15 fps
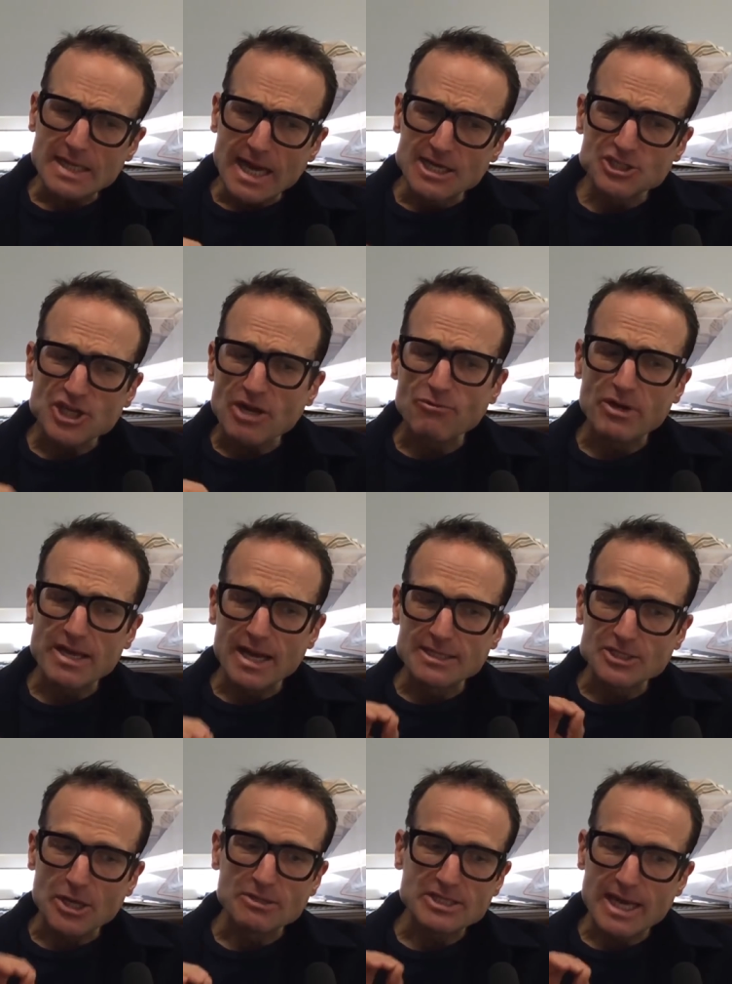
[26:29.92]
And generally, I
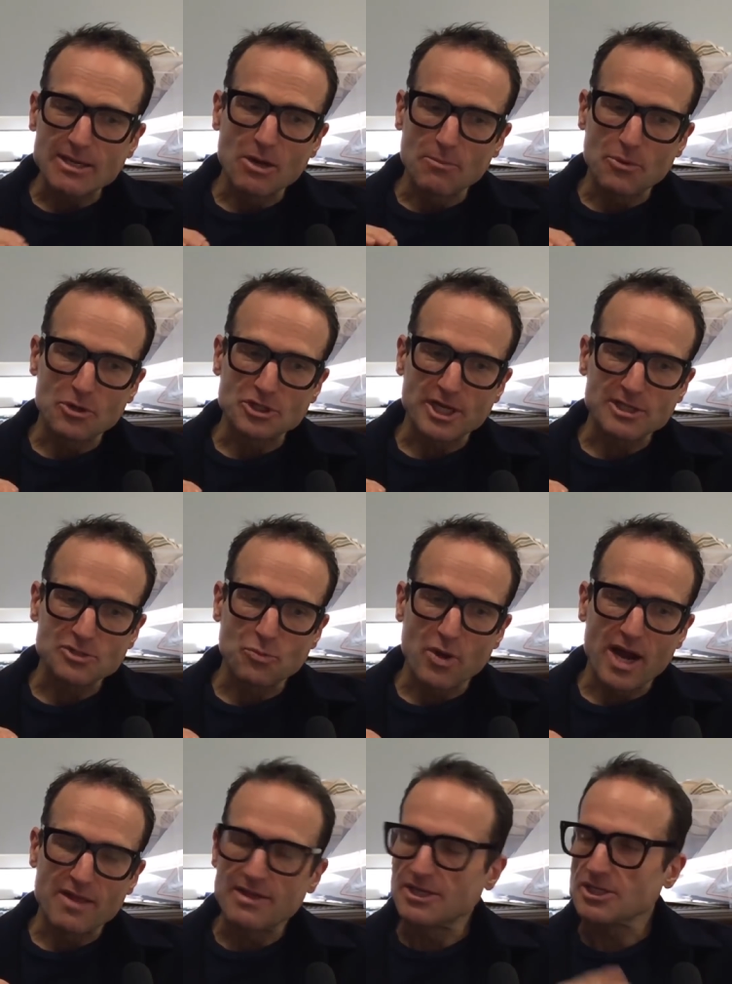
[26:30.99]
don't take on projects
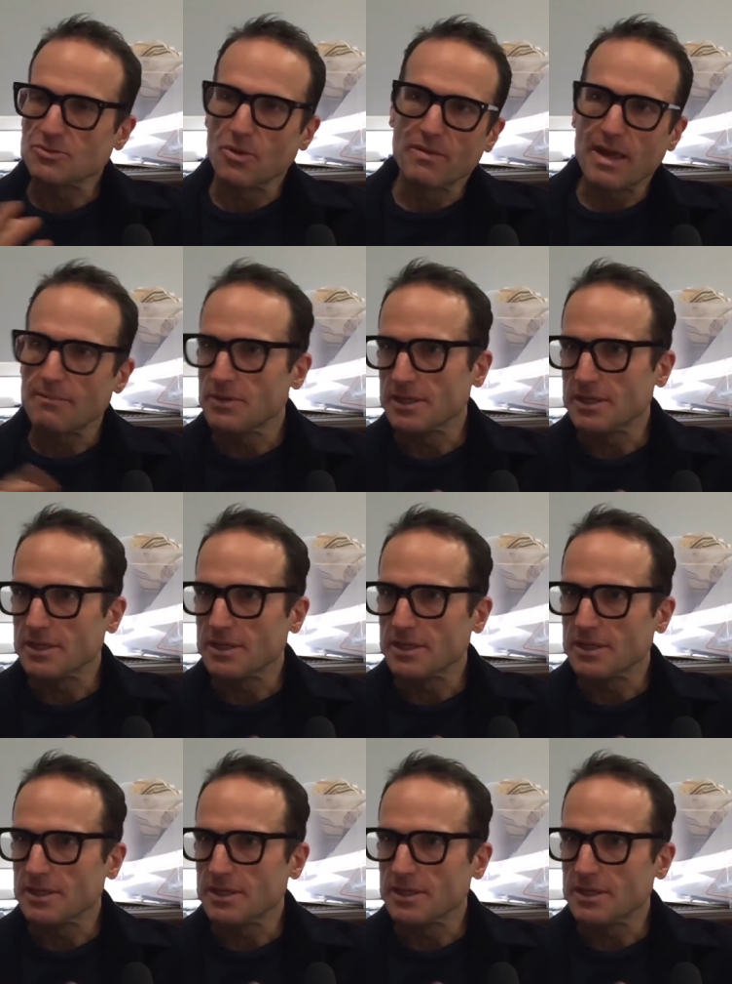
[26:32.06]
where they just want that